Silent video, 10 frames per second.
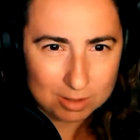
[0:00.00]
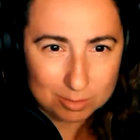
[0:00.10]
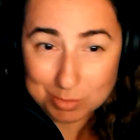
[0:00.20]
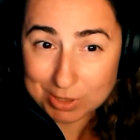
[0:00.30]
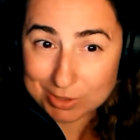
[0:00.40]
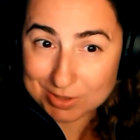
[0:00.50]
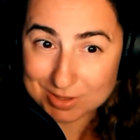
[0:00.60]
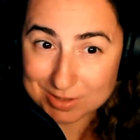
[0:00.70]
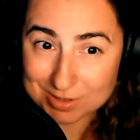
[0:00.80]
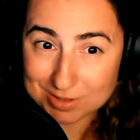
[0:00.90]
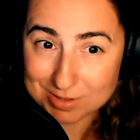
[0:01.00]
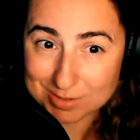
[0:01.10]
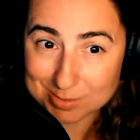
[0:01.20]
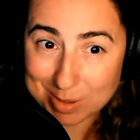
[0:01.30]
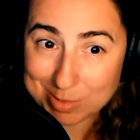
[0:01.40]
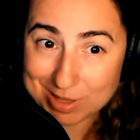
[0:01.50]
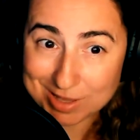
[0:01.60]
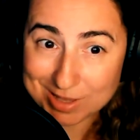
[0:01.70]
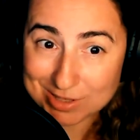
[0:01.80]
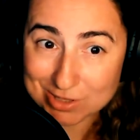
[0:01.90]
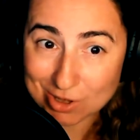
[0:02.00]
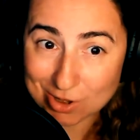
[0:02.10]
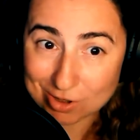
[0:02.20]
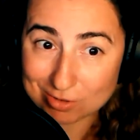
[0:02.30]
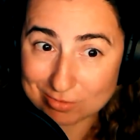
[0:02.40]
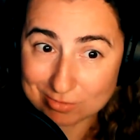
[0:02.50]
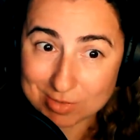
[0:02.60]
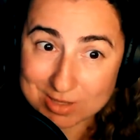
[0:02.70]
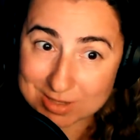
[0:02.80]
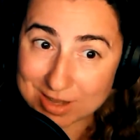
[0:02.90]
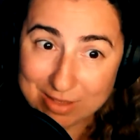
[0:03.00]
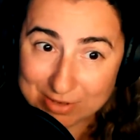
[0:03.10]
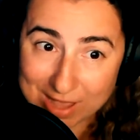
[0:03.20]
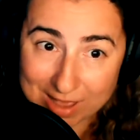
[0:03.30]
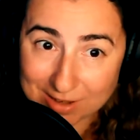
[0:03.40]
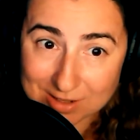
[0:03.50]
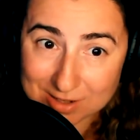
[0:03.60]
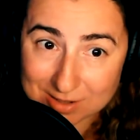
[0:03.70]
Because maybe Esau is the left hand.